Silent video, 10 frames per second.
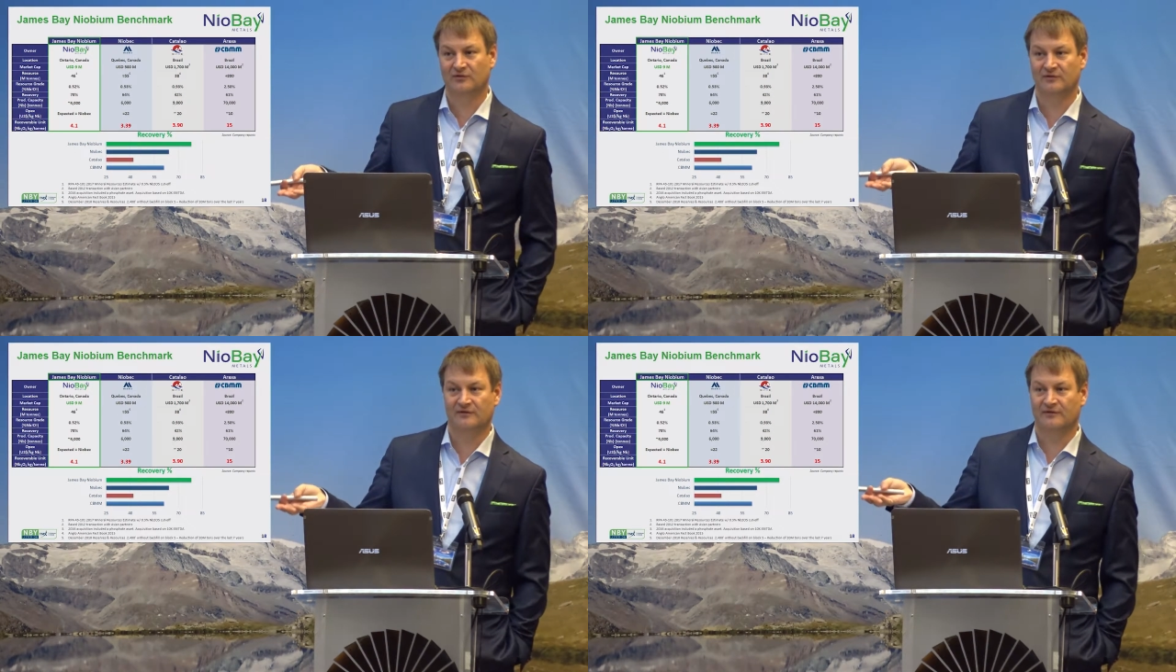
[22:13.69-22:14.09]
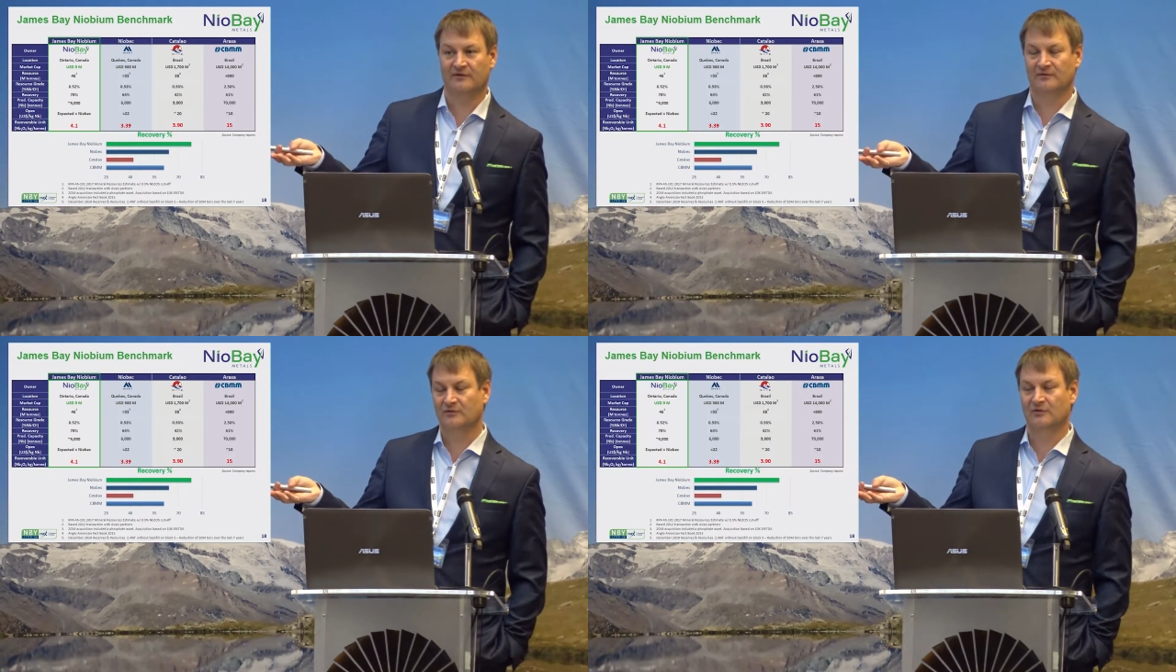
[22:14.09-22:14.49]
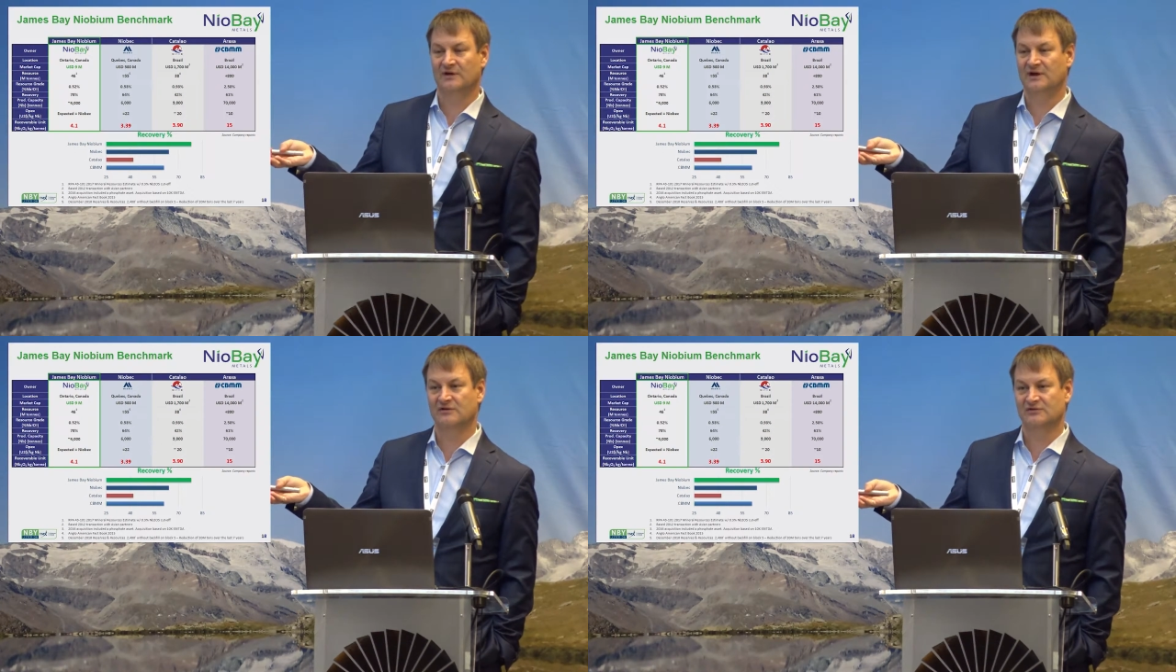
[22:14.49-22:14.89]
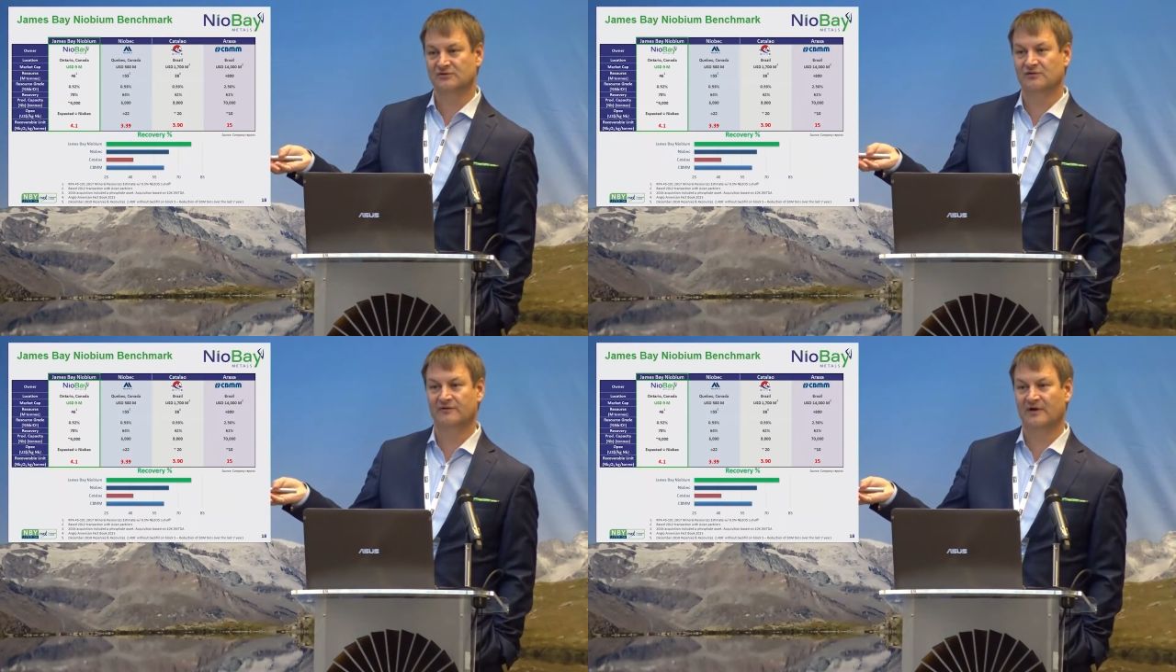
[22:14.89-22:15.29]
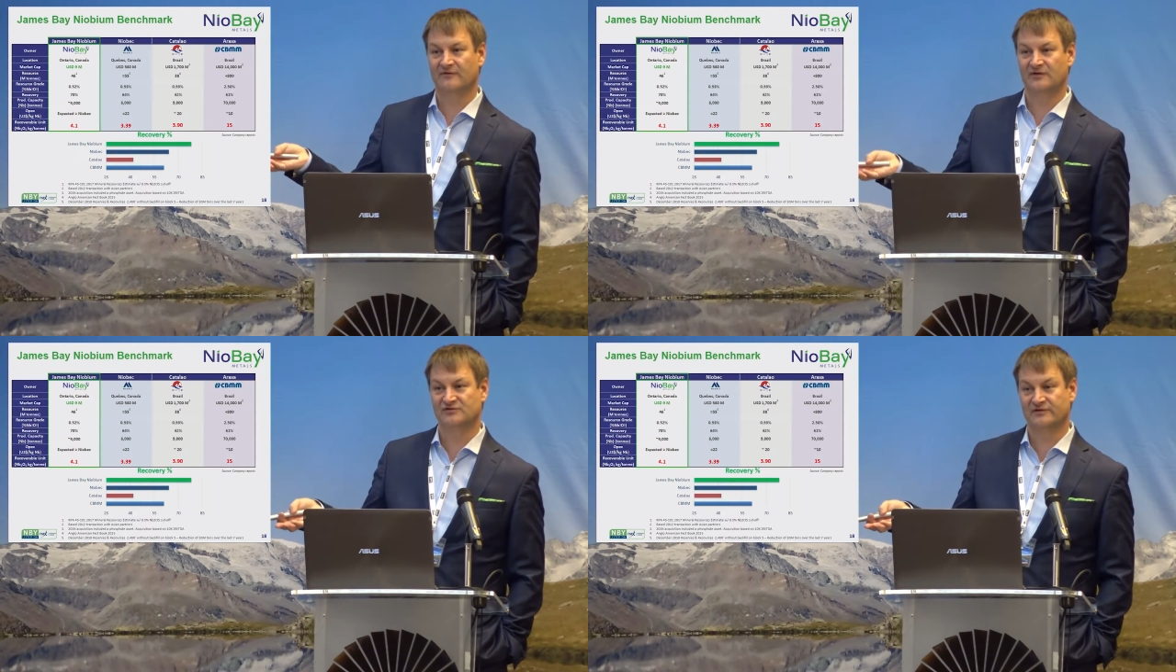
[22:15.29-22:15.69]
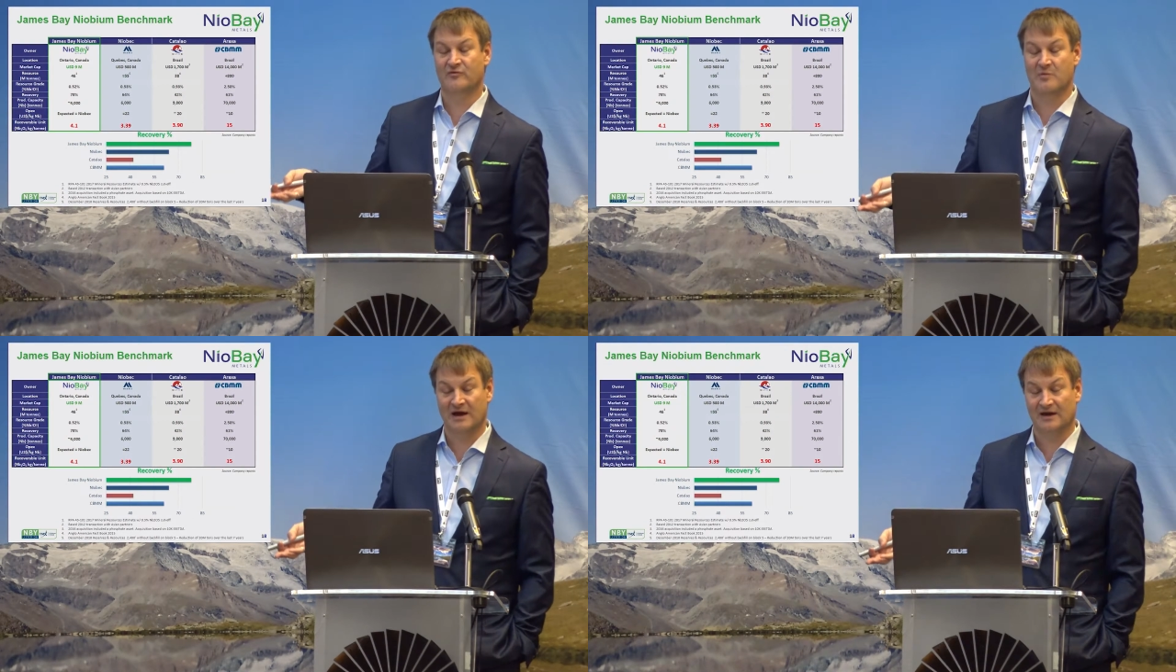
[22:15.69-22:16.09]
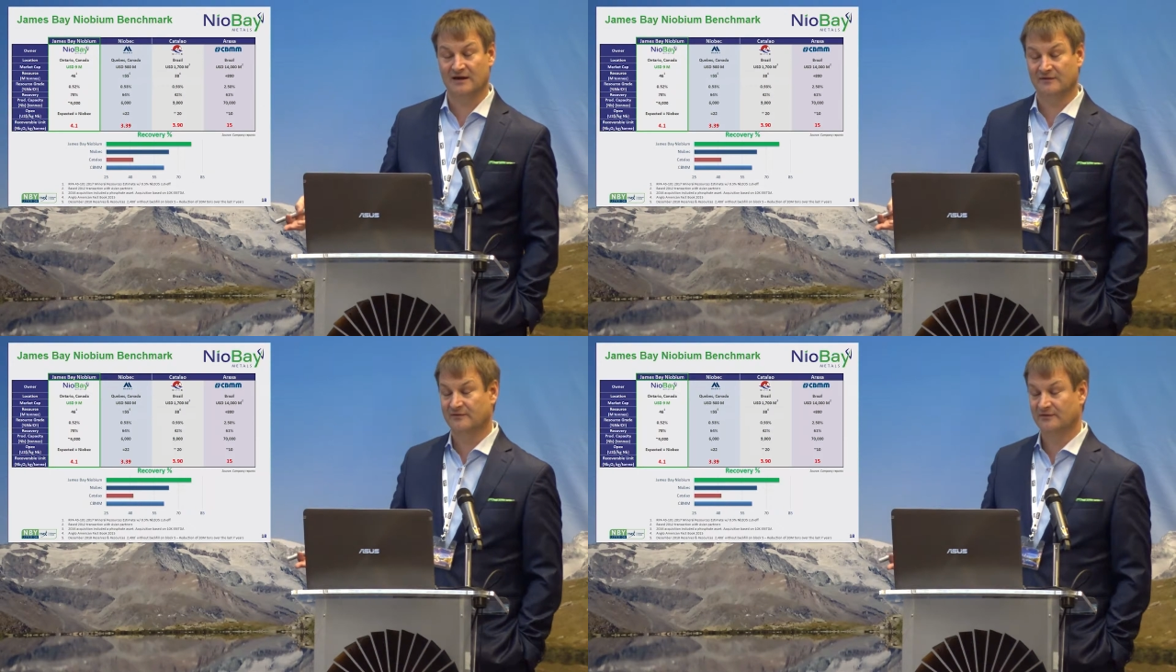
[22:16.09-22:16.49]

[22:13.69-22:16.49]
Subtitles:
30 years, 35 years of a mine life